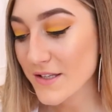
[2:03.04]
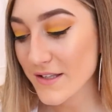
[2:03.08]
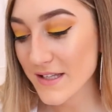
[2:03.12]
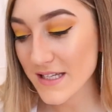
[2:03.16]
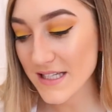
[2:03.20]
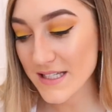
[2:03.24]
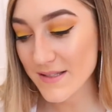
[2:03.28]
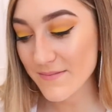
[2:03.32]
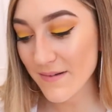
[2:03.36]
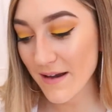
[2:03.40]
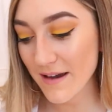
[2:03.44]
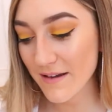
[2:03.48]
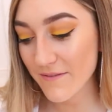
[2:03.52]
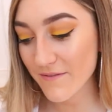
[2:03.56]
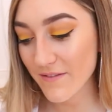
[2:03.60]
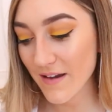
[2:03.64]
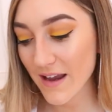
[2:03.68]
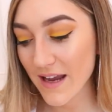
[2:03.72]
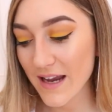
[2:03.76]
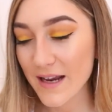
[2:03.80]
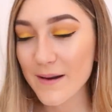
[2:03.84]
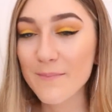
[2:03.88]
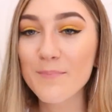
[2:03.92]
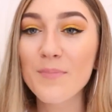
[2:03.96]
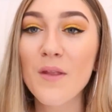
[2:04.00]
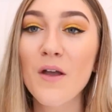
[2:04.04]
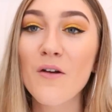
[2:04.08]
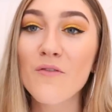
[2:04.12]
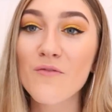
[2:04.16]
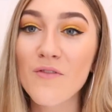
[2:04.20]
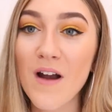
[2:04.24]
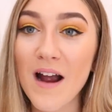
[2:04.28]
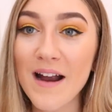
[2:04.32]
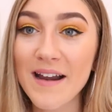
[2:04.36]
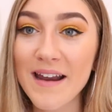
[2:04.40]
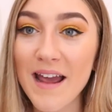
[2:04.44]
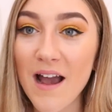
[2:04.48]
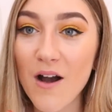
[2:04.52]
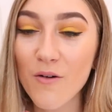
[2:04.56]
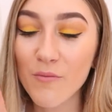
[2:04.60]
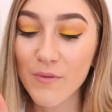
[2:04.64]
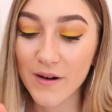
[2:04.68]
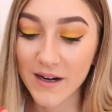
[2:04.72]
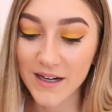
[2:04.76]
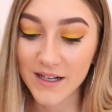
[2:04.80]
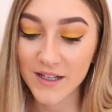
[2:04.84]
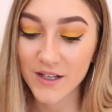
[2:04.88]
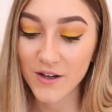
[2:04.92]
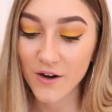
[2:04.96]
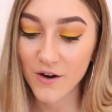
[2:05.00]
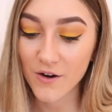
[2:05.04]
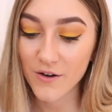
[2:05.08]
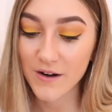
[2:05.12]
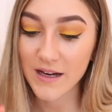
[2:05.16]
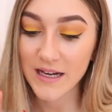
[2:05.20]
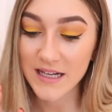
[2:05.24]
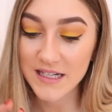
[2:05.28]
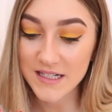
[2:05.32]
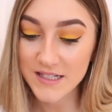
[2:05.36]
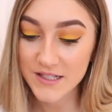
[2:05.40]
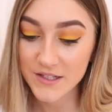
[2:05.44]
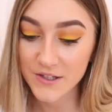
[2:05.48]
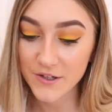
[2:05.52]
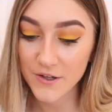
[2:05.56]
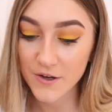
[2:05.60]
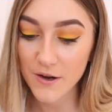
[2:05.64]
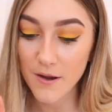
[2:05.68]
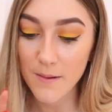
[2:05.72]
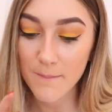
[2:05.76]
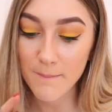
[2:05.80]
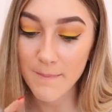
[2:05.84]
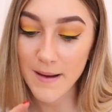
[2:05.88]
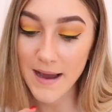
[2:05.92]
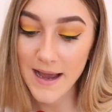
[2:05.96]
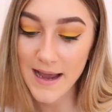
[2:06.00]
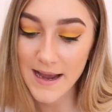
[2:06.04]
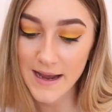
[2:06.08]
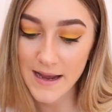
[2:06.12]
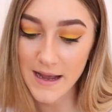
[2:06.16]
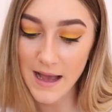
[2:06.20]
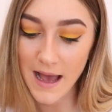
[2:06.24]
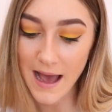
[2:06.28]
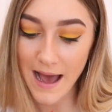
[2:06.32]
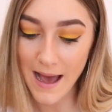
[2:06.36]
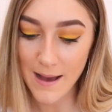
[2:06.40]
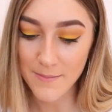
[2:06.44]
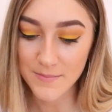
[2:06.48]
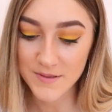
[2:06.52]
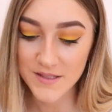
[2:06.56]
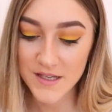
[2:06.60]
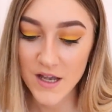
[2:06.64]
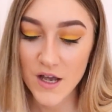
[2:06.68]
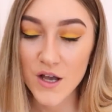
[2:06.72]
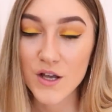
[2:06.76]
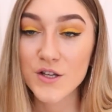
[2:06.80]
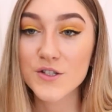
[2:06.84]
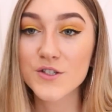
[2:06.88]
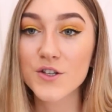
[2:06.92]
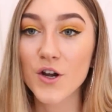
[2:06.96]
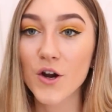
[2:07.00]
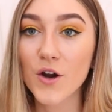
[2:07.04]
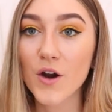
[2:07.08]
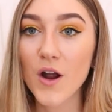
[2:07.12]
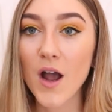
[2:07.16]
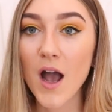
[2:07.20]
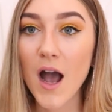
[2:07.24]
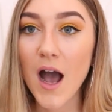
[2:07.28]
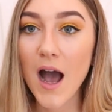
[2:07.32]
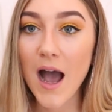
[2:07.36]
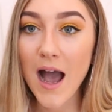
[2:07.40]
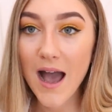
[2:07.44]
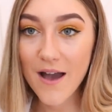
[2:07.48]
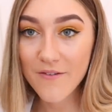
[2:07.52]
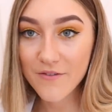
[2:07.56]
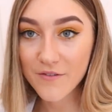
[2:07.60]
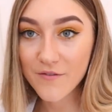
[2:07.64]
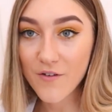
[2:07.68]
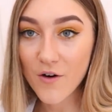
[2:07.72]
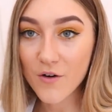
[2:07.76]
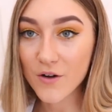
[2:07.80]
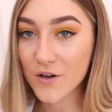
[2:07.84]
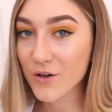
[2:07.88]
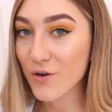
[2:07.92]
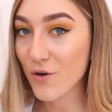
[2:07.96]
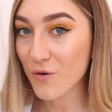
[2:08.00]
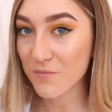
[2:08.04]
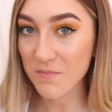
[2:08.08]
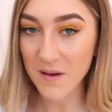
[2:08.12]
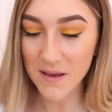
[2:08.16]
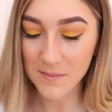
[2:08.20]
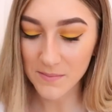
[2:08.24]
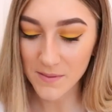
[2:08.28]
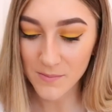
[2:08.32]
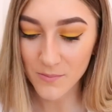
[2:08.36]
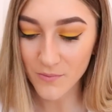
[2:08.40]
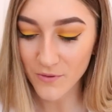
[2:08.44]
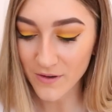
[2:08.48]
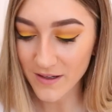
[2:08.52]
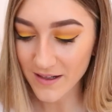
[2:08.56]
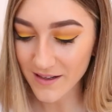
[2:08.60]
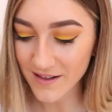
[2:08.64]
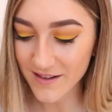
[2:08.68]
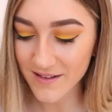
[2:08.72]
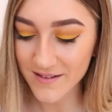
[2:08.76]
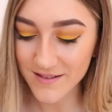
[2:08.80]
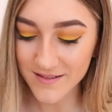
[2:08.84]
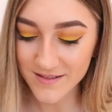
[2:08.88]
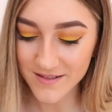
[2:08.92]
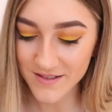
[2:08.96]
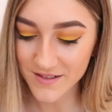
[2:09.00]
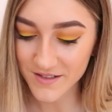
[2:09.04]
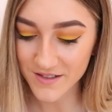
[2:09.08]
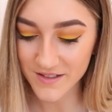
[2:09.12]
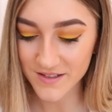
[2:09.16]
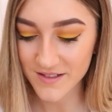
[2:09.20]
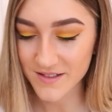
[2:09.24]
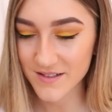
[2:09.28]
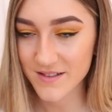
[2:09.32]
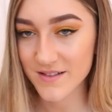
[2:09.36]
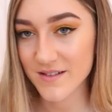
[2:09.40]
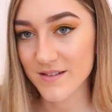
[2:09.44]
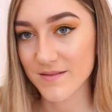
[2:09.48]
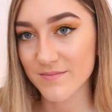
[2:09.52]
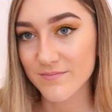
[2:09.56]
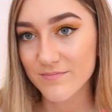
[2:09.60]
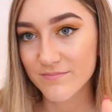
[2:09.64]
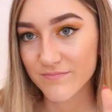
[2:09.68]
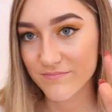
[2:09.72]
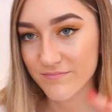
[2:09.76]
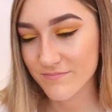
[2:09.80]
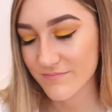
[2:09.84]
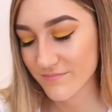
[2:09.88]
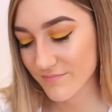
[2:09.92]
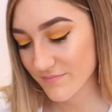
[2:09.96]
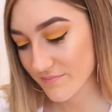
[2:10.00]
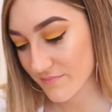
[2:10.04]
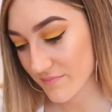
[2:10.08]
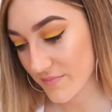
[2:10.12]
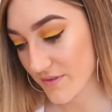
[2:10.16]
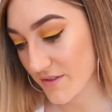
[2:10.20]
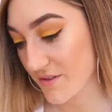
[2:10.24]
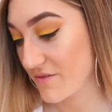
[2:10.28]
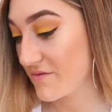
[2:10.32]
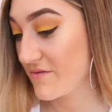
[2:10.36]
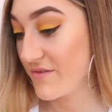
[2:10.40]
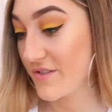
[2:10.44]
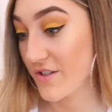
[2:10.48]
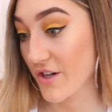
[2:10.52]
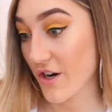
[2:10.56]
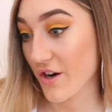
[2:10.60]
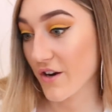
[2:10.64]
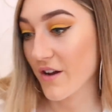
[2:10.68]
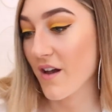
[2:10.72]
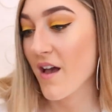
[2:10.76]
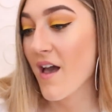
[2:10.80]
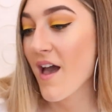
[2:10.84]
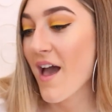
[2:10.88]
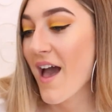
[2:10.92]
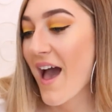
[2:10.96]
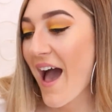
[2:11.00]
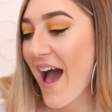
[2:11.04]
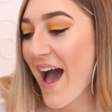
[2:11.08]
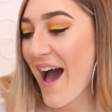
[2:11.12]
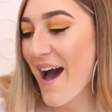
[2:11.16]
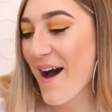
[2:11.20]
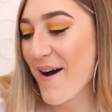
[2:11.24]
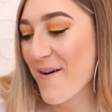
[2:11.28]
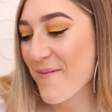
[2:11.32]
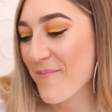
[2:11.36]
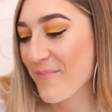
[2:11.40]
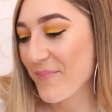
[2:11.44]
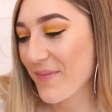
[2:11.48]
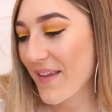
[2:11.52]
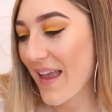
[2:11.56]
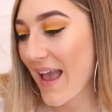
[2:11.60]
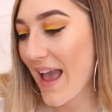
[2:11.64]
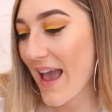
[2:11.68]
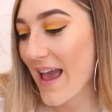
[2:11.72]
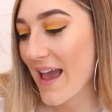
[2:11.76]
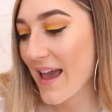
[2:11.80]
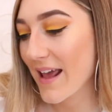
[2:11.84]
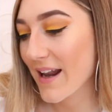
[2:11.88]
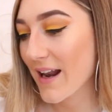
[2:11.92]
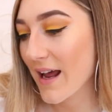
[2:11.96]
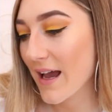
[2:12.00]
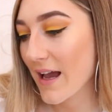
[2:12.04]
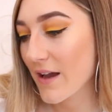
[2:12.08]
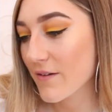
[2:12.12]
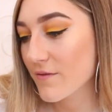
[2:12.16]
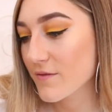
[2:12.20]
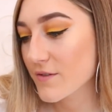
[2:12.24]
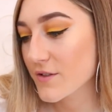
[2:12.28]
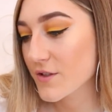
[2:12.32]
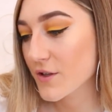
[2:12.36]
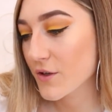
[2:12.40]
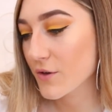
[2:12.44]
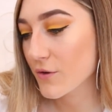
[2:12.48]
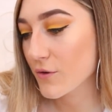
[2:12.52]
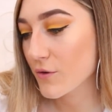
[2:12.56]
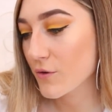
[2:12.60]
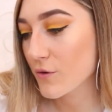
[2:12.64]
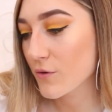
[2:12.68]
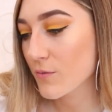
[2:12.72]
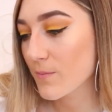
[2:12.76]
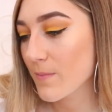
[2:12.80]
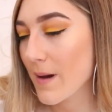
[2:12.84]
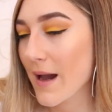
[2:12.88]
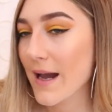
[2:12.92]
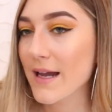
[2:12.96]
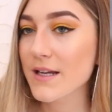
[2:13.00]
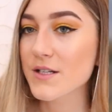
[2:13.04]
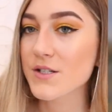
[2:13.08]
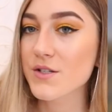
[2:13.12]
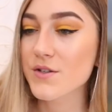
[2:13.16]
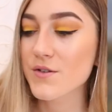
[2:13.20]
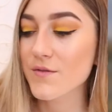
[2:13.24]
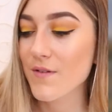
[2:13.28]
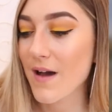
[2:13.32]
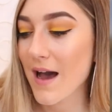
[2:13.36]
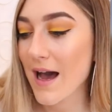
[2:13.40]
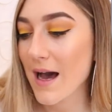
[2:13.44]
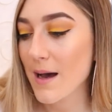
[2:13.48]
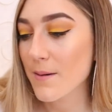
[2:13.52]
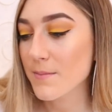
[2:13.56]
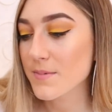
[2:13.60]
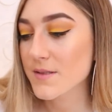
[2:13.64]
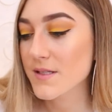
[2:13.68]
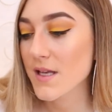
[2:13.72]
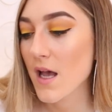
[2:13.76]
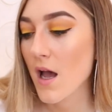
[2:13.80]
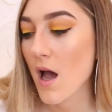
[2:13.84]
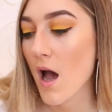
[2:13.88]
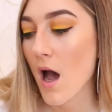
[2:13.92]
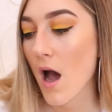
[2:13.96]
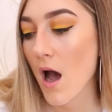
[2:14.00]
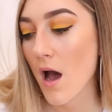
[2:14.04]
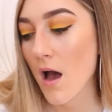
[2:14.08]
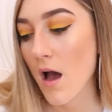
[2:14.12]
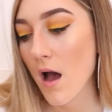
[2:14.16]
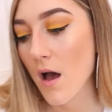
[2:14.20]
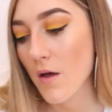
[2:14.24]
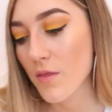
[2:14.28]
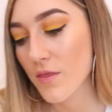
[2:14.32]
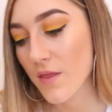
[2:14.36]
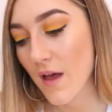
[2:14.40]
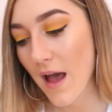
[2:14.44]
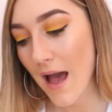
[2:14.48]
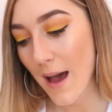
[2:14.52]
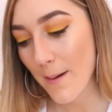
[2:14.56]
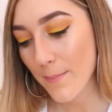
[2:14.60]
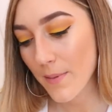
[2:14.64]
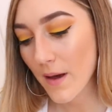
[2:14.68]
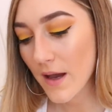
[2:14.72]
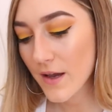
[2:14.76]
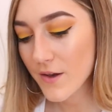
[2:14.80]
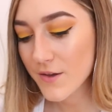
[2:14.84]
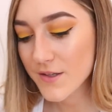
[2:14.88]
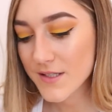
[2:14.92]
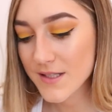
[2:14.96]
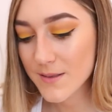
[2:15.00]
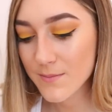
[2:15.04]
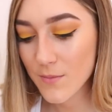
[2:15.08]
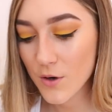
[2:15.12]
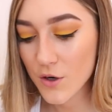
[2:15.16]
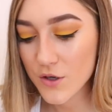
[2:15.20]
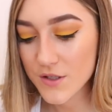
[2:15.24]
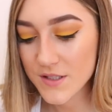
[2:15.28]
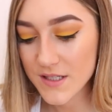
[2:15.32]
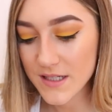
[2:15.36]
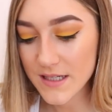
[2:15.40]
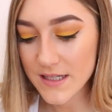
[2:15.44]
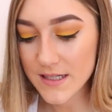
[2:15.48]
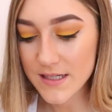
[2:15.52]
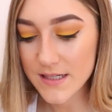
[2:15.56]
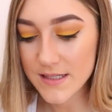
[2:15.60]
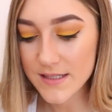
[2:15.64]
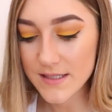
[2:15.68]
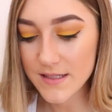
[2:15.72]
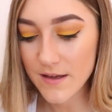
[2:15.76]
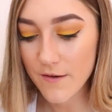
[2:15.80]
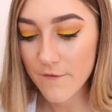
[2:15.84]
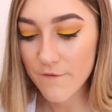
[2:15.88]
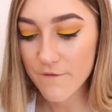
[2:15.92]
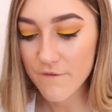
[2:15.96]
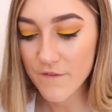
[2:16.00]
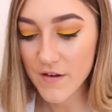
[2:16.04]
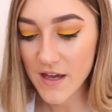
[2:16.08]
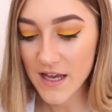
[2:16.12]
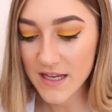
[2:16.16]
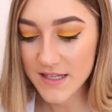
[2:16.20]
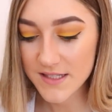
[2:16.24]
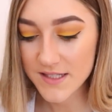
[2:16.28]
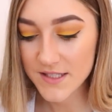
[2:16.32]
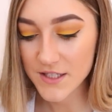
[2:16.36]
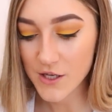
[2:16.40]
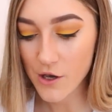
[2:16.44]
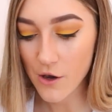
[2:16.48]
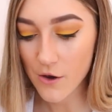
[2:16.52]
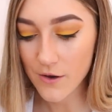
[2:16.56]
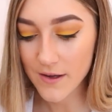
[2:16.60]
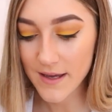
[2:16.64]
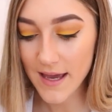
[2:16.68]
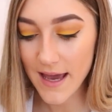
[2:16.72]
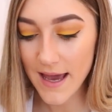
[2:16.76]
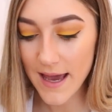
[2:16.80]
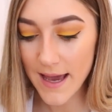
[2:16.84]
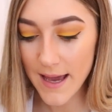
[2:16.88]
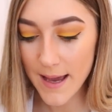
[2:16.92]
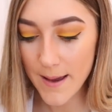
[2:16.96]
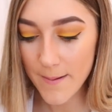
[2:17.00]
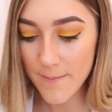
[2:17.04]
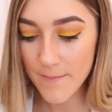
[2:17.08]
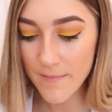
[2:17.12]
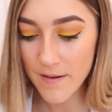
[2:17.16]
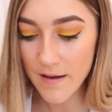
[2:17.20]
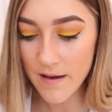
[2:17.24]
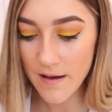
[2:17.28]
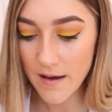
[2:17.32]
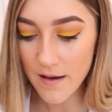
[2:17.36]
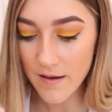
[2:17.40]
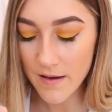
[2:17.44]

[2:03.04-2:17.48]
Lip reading: so this is my feed right now. We're gonna go into my apps. So I have a folder called Make Me Pretty. It's just a joke. And I have 2 pages of apps. The app I use the most is VSCO Cam,